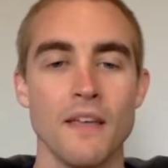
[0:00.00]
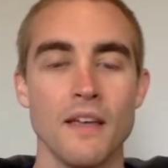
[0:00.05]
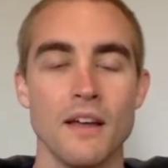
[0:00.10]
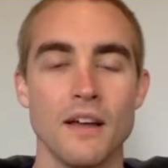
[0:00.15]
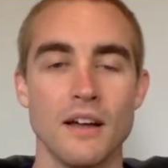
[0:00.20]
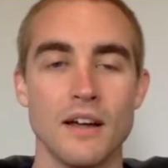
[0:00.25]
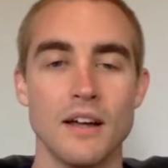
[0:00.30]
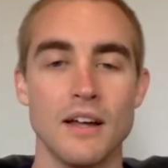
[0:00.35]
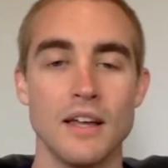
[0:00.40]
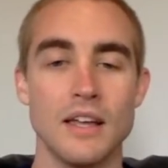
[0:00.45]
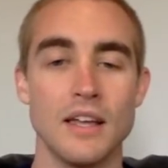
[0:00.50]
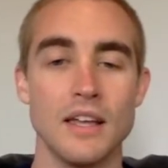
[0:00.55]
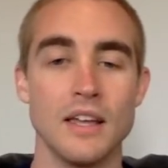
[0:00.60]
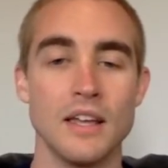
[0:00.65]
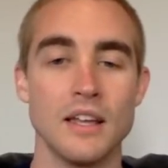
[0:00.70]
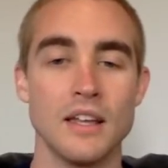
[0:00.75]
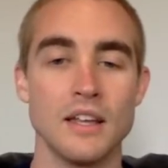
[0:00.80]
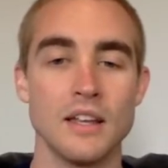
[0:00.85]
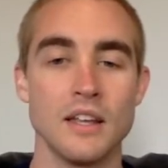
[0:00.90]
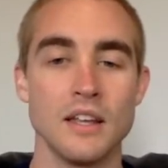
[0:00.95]

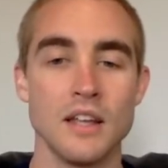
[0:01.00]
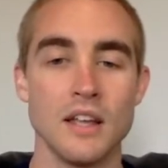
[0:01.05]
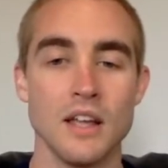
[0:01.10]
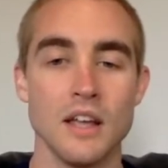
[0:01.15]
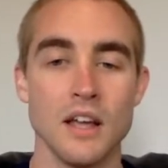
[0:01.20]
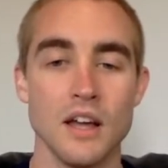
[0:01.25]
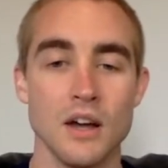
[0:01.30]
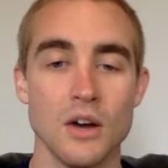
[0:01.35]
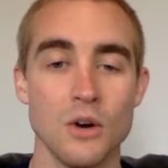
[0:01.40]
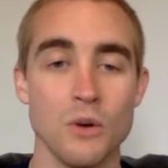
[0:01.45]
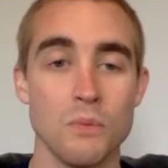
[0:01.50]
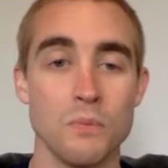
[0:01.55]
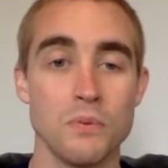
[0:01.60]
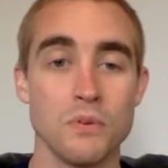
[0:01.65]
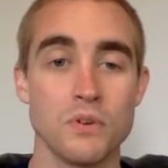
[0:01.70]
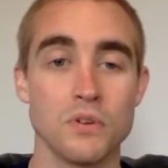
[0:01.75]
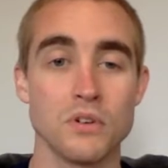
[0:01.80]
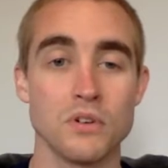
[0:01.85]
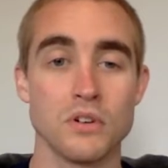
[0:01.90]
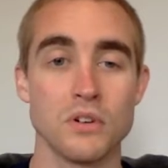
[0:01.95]
And hope
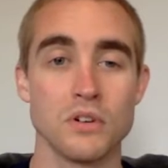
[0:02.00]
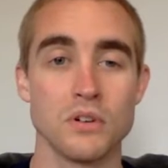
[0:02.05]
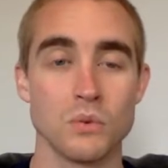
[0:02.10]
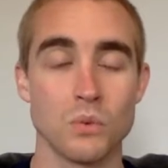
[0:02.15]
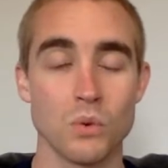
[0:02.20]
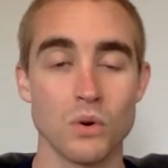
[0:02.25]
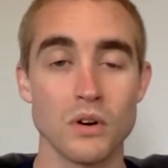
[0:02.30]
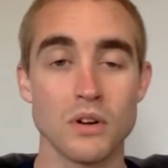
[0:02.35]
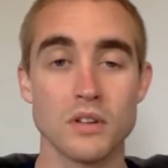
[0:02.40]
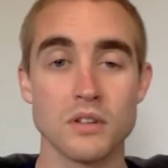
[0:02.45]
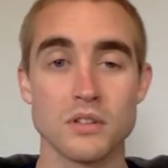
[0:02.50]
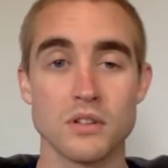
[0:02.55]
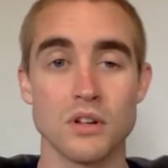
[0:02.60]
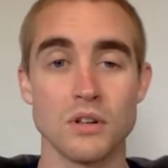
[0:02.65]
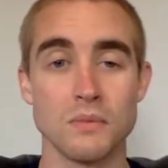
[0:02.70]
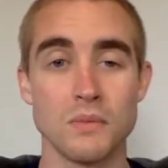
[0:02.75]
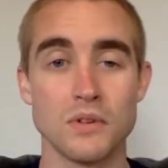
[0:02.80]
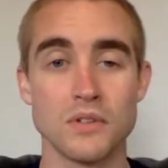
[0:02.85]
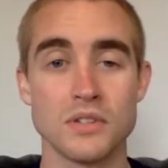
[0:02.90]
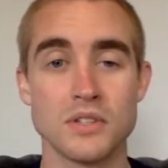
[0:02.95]
your work is
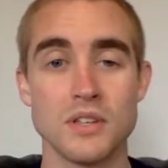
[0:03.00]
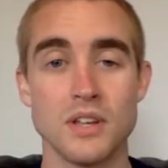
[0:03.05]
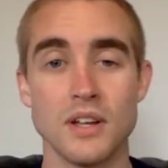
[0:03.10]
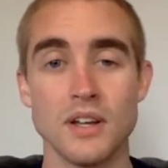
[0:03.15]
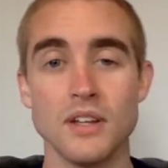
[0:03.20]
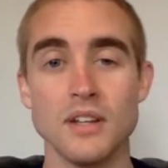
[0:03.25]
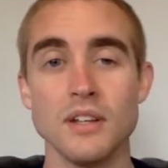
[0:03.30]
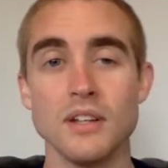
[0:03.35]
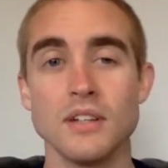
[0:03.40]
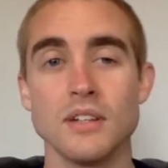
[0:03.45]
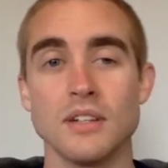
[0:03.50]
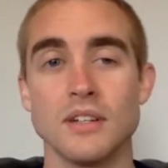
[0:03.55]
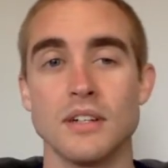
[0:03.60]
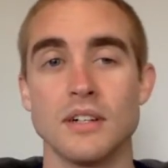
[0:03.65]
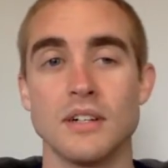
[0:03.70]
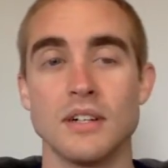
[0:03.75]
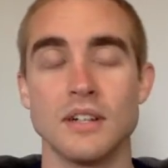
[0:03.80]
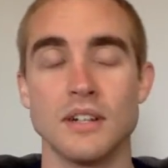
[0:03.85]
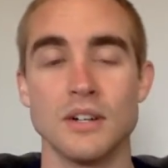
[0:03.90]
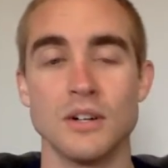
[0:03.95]
almost
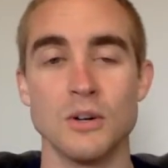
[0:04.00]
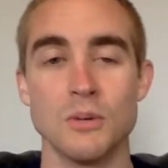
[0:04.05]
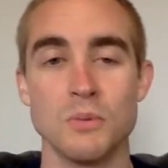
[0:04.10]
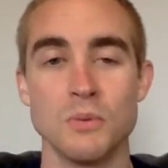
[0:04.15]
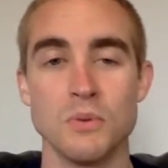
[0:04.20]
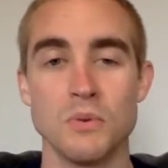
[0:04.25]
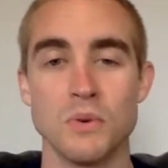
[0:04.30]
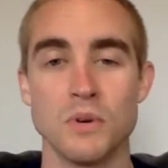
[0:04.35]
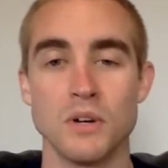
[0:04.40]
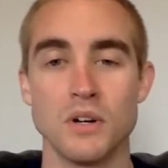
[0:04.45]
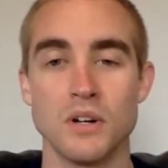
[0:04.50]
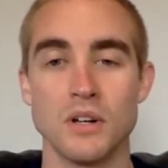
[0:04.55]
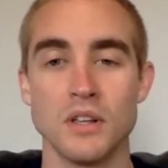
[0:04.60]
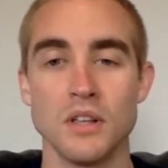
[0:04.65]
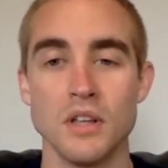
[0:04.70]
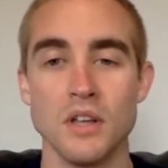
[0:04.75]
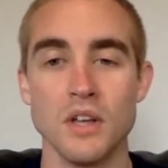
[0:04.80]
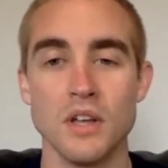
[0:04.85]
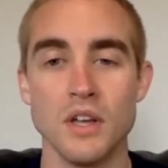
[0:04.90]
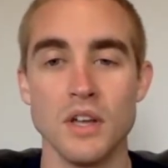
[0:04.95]
done. I hope you
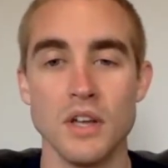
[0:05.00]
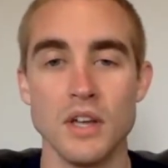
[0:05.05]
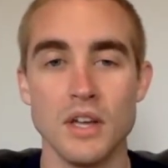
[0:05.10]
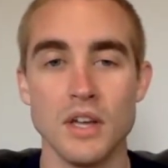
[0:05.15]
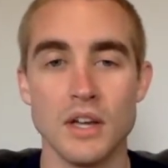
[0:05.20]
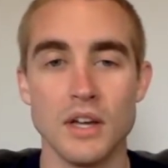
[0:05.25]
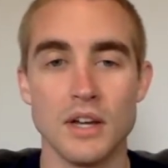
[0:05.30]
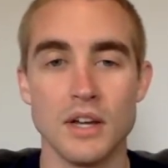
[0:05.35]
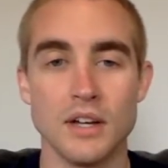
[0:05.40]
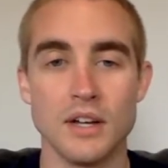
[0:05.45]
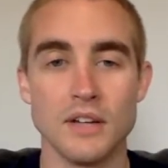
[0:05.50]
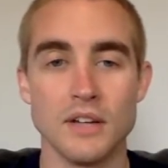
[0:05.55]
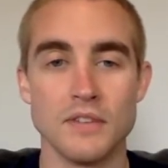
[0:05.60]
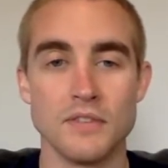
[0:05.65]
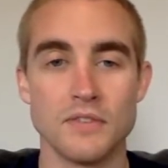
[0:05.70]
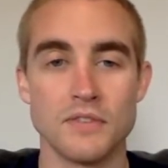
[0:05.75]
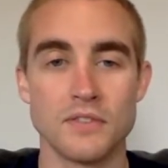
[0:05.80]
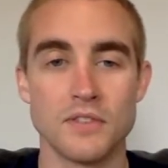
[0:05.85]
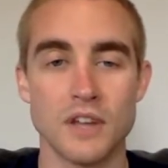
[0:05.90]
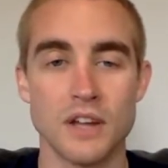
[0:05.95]
all
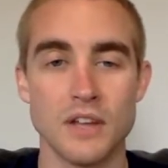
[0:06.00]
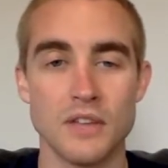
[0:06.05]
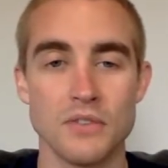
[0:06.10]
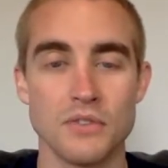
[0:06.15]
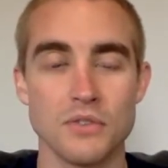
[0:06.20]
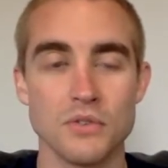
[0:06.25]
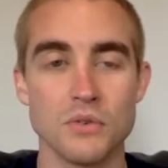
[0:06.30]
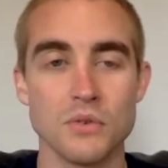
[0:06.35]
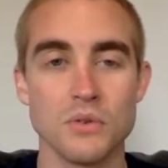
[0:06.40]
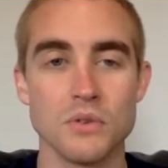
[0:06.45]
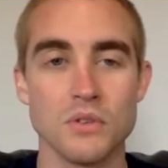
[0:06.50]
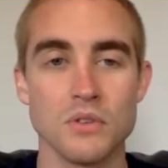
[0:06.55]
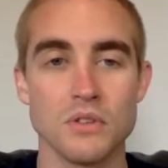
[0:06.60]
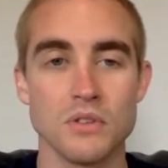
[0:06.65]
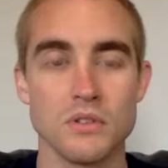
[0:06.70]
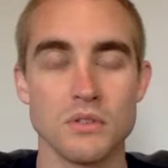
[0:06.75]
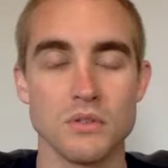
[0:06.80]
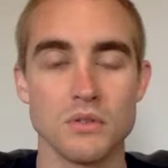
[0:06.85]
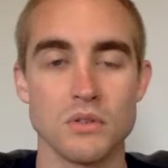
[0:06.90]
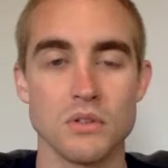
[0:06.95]
have gotten
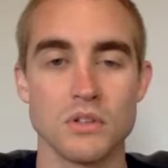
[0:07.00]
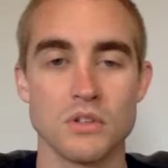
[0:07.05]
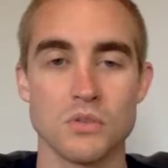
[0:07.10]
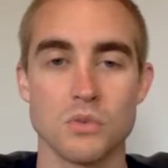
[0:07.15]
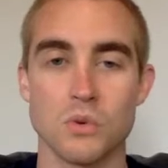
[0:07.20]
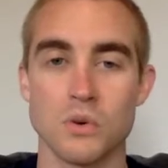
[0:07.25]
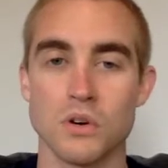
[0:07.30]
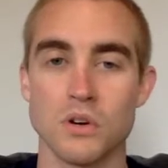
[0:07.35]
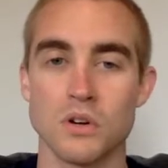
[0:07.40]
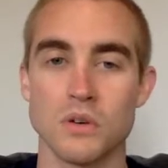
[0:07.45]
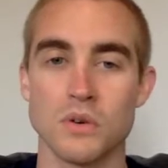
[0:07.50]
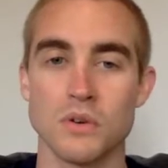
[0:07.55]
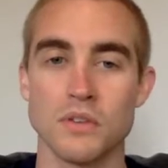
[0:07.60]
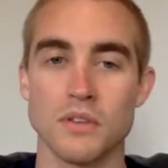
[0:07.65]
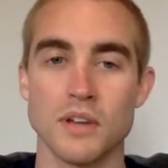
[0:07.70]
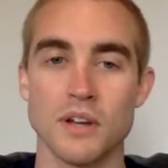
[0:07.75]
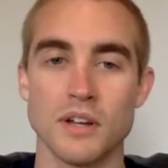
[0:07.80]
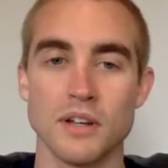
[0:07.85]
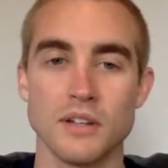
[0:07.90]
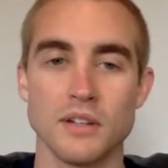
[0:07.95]
through this work
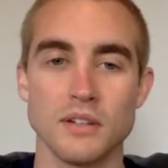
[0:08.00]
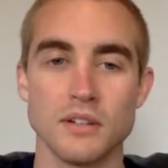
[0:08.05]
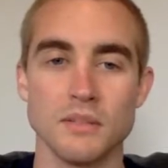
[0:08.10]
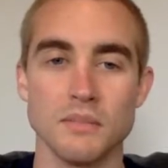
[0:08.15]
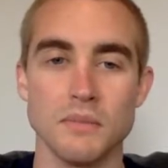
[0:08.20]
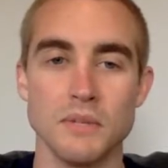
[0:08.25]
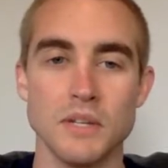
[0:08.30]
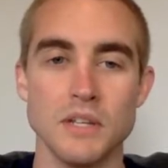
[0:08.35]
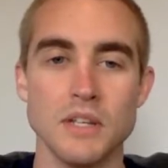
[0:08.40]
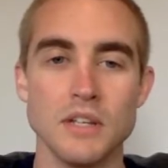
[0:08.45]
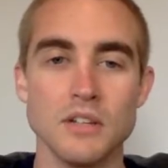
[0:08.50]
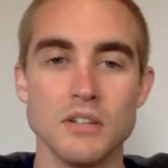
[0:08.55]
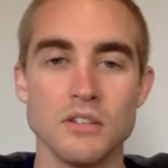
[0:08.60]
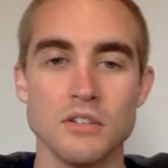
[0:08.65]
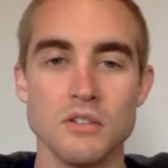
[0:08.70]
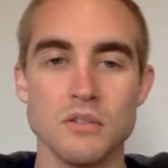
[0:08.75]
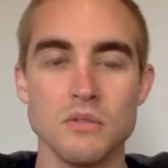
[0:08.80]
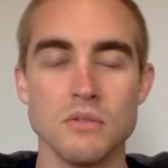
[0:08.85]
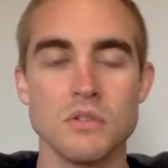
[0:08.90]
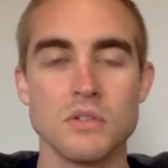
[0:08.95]
without many
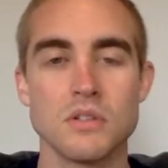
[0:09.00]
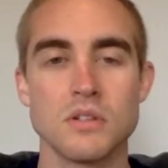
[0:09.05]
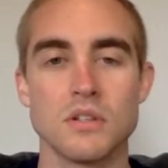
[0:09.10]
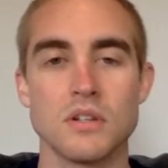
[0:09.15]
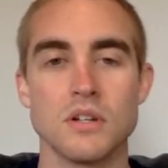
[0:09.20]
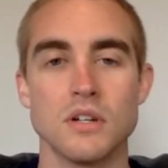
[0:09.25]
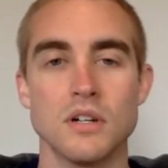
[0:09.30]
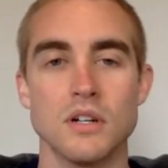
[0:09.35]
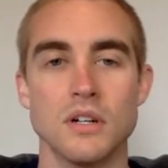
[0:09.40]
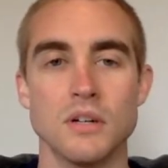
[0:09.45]
issues.